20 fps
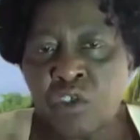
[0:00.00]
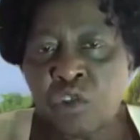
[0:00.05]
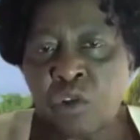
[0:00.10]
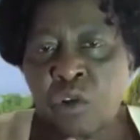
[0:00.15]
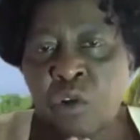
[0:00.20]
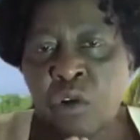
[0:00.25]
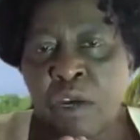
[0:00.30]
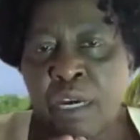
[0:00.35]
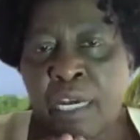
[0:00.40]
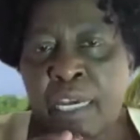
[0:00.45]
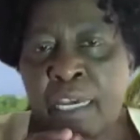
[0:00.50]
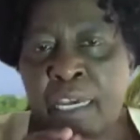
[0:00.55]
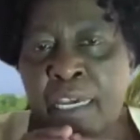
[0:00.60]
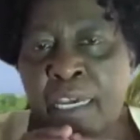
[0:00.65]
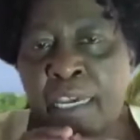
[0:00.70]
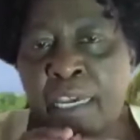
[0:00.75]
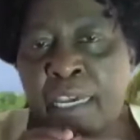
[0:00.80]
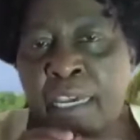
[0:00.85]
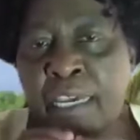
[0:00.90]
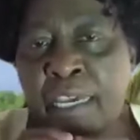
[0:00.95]

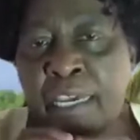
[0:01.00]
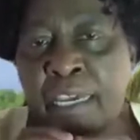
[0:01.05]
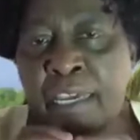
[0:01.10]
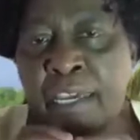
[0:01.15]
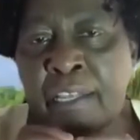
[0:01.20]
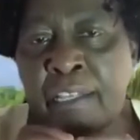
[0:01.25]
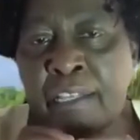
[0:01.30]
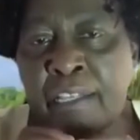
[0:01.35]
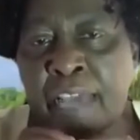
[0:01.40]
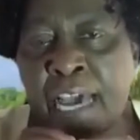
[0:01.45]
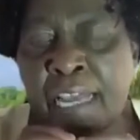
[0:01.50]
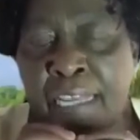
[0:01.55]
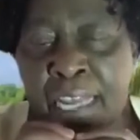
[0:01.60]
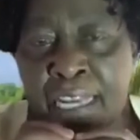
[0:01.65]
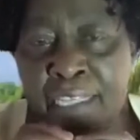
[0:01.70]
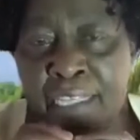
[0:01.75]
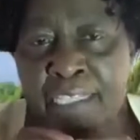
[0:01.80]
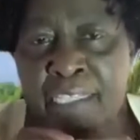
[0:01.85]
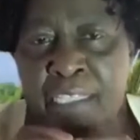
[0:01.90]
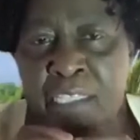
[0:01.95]
a
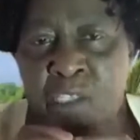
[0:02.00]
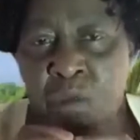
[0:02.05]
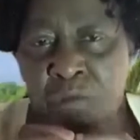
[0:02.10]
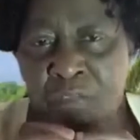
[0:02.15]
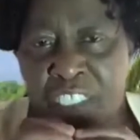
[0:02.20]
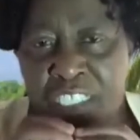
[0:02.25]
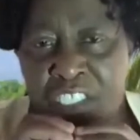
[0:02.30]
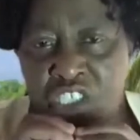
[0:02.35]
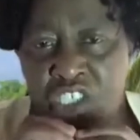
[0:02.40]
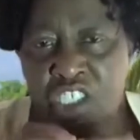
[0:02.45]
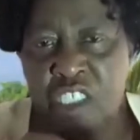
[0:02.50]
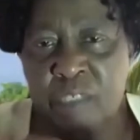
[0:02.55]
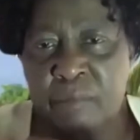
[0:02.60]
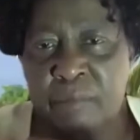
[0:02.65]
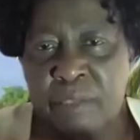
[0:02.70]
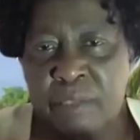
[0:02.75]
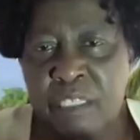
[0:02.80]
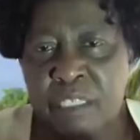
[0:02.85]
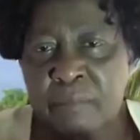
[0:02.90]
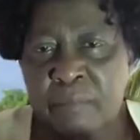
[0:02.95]
analysis of the
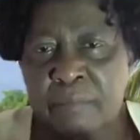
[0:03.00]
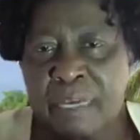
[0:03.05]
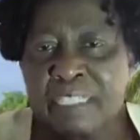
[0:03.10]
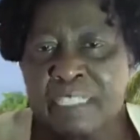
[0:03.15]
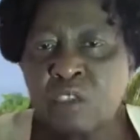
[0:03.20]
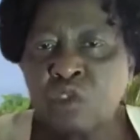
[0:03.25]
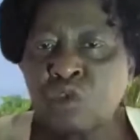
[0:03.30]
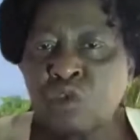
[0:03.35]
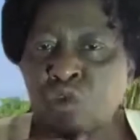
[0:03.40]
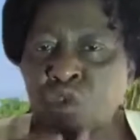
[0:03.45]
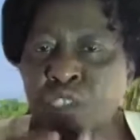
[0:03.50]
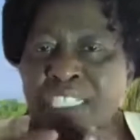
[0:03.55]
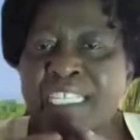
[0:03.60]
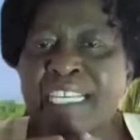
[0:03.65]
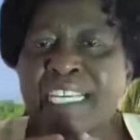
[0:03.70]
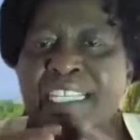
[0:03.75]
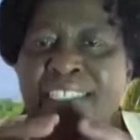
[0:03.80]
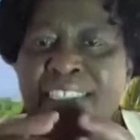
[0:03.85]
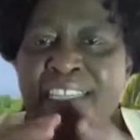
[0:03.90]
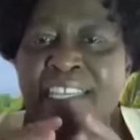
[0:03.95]
GDP, but
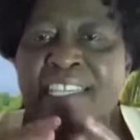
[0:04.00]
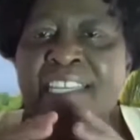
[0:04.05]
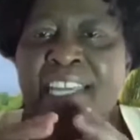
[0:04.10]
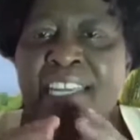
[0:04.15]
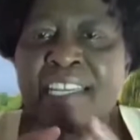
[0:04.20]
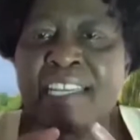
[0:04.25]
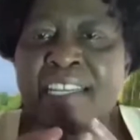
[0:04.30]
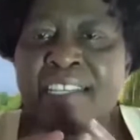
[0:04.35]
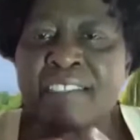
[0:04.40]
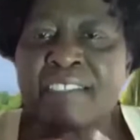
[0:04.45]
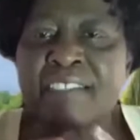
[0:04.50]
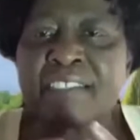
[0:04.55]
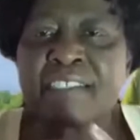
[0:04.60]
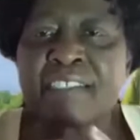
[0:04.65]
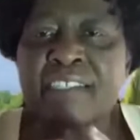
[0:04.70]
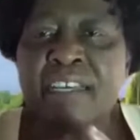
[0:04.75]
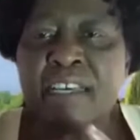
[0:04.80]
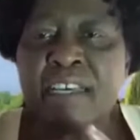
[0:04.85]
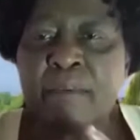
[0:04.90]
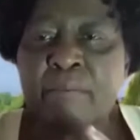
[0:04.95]
using a gender
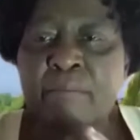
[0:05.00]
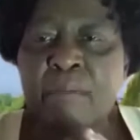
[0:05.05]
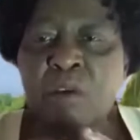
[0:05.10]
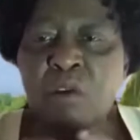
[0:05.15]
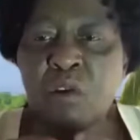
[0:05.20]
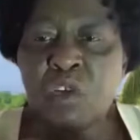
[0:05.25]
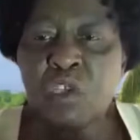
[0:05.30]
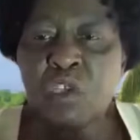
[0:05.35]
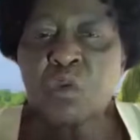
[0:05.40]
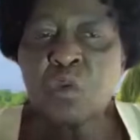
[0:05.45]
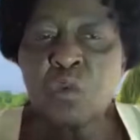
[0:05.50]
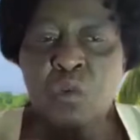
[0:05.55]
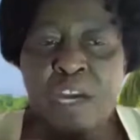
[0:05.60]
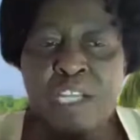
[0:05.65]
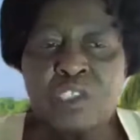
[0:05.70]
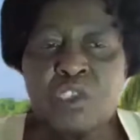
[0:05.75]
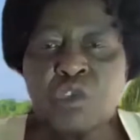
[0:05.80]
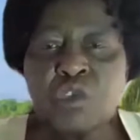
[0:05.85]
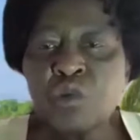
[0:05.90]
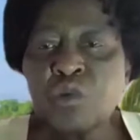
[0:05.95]
lens, because we
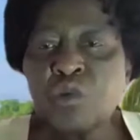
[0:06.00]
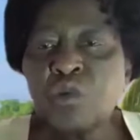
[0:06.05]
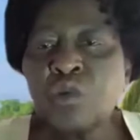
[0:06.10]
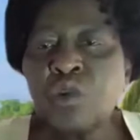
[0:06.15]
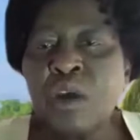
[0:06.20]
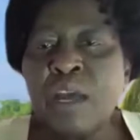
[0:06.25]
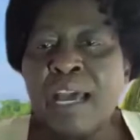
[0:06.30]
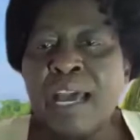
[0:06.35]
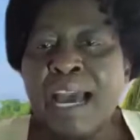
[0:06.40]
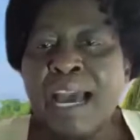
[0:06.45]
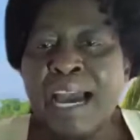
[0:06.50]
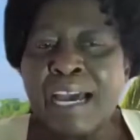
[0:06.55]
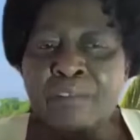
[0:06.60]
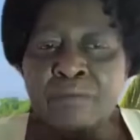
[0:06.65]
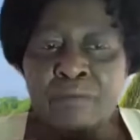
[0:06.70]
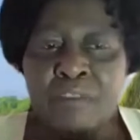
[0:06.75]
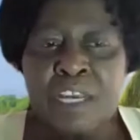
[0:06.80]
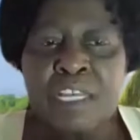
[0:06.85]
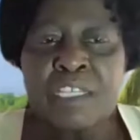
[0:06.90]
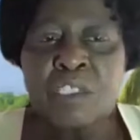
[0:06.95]
want to
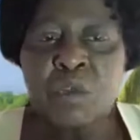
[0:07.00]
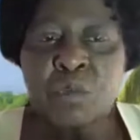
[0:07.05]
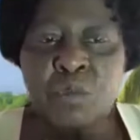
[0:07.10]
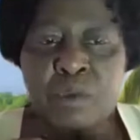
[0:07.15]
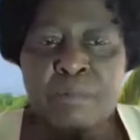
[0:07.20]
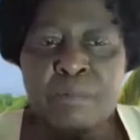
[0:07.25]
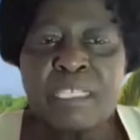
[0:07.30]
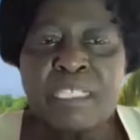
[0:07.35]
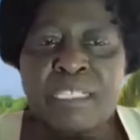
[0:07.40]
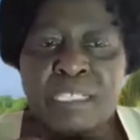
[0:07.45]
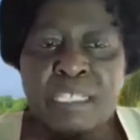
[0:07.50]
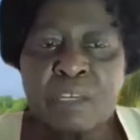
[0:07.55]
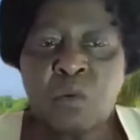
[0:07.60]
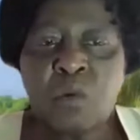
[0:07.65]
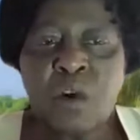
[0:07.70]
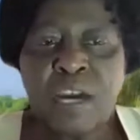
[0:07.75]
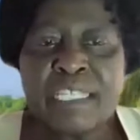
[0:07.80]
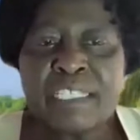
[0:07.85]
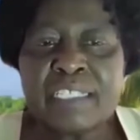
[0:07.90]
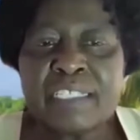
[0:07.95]
advance women's
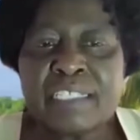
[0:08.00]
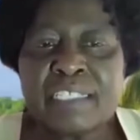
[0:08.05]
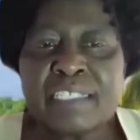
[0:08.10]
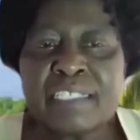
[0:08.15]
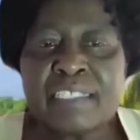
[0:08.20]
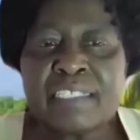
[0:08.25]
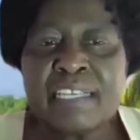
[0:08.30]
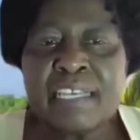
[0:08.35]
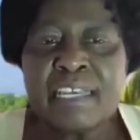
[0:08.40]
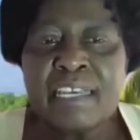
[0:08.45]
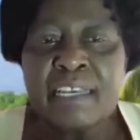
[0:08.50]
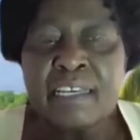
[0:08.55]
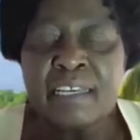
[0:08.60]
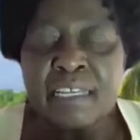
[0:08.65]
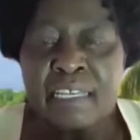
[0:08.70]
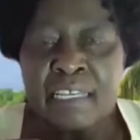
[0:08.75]
equality